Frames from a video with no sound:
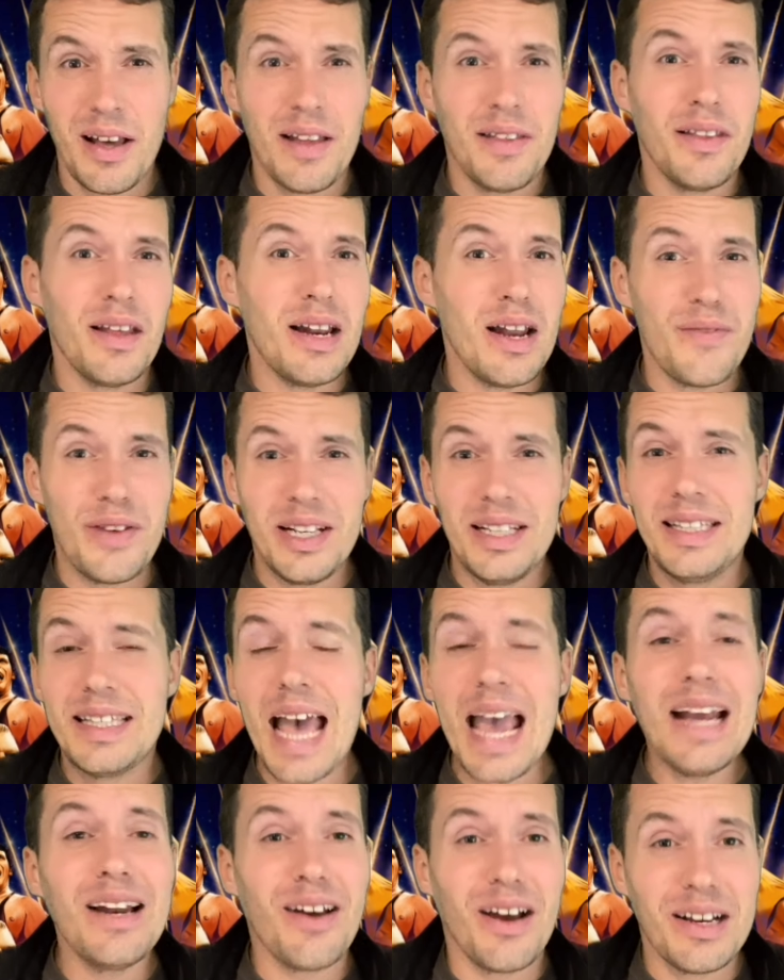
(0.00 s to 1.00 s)
the living
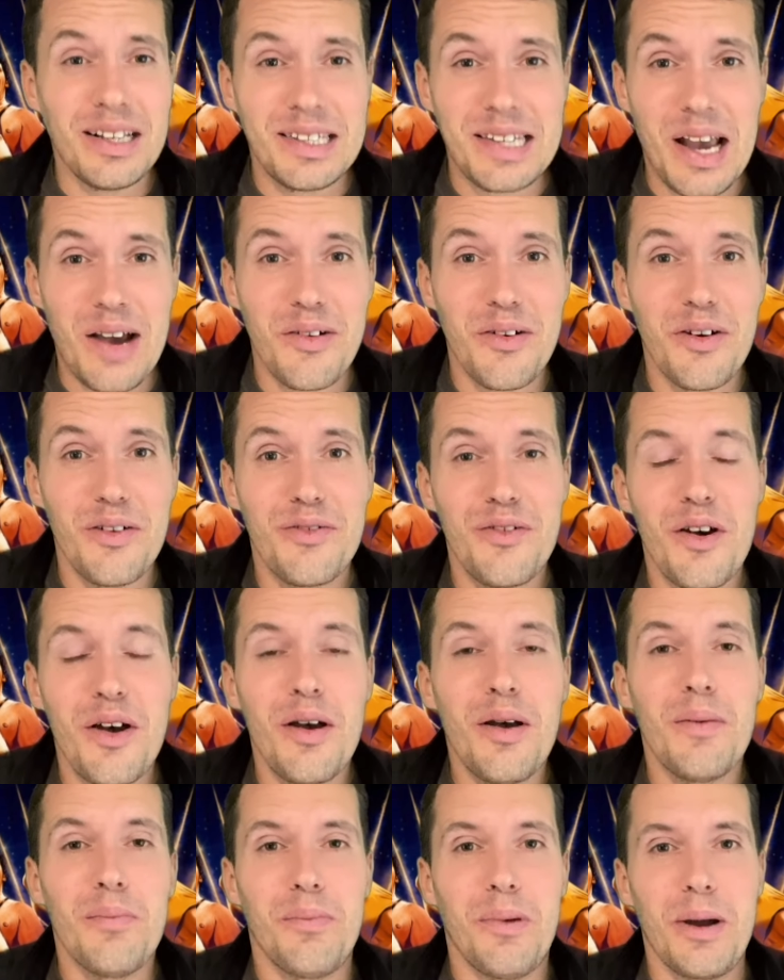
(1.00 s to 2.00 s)
daylights out of
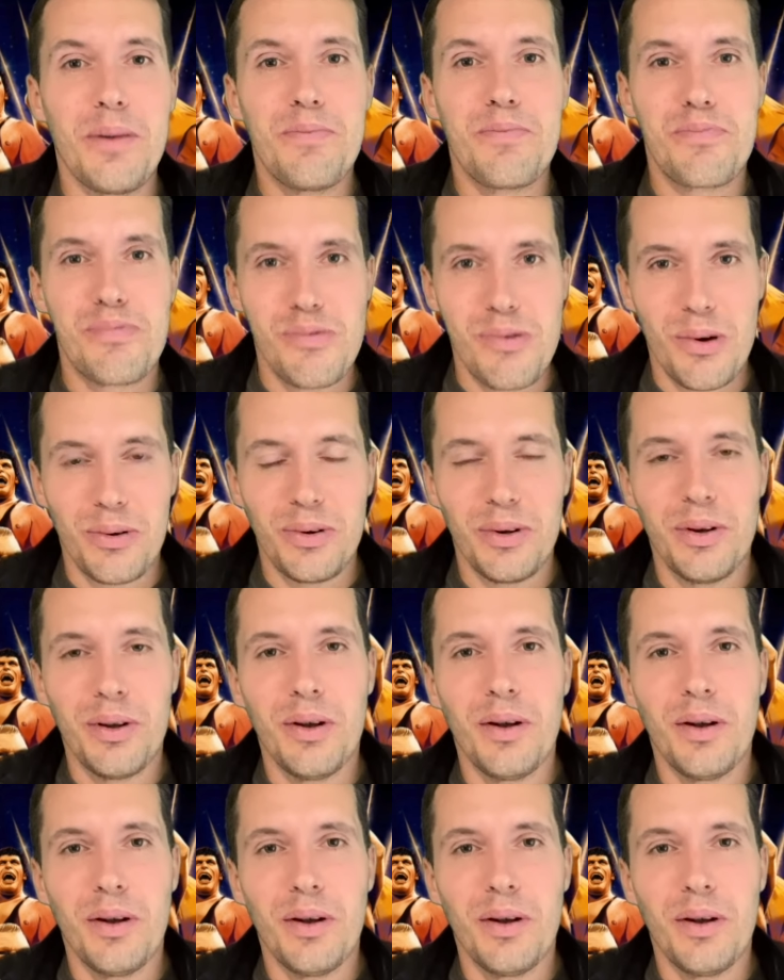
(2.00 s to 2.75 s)
by Bron